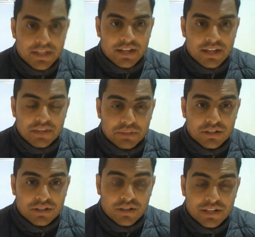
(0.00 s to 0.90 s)
And we're going to
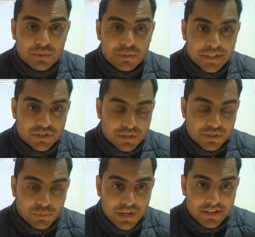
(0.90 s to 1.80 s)
look at question
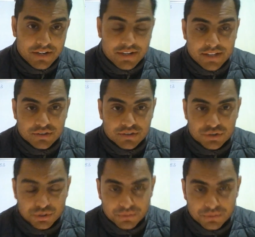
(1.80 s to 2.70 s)
1 and
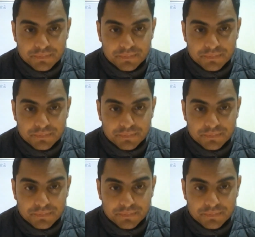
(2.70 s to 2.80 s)
2.